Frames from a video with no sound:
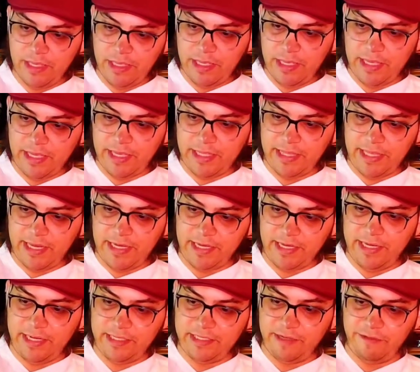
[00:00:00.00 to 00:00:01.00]
and that
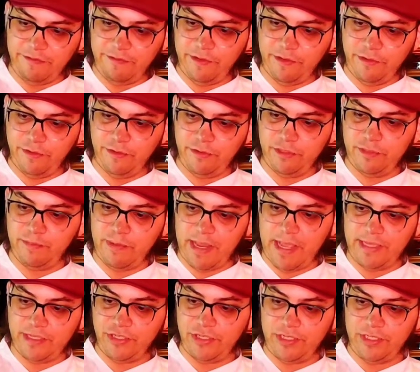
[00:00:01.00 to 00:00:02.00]
is a few
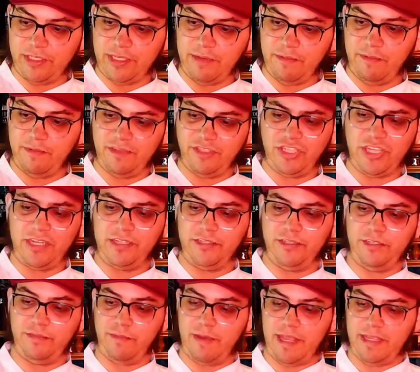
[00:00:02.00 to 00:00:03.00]
splashes and
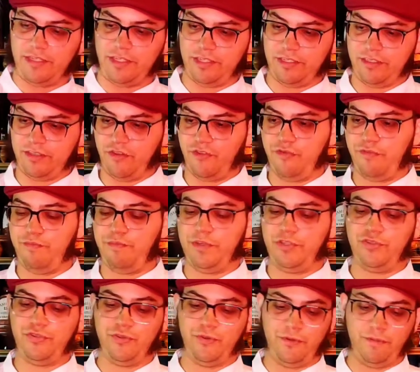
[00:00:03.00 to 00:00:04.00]
generous splashes of
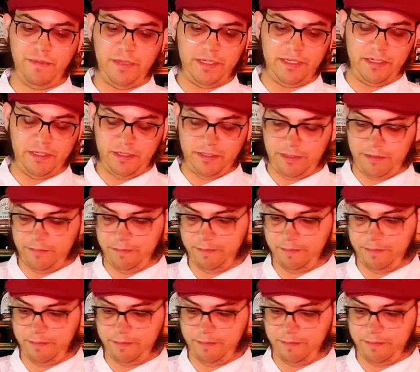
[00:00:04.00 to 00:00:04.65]
Peychaud bitters.